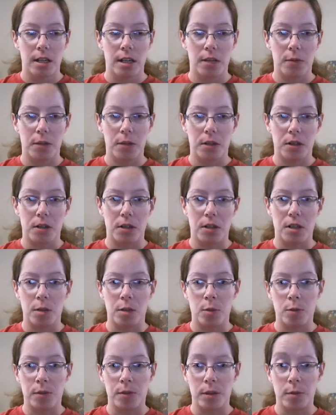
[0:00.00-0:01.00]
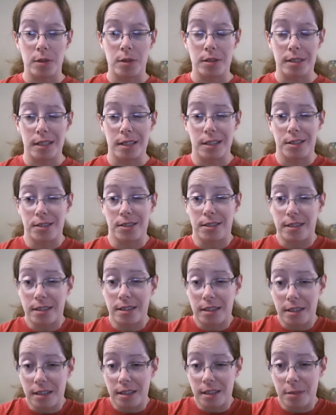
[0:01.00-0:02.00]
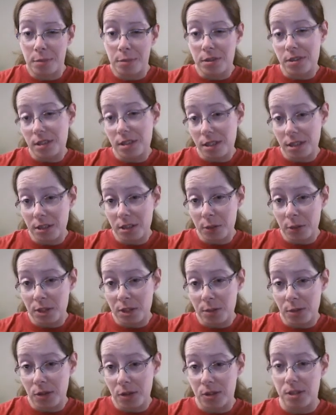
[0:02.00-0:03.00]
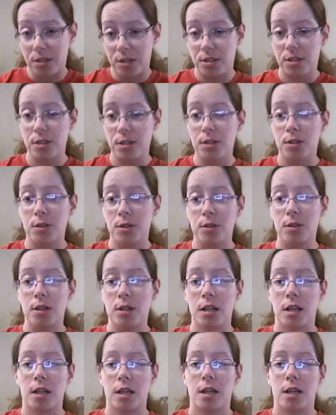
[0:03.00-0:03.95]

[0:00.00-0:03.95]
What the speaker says: And we call a couple people and it's like, is there anything in particular we're supposed to do?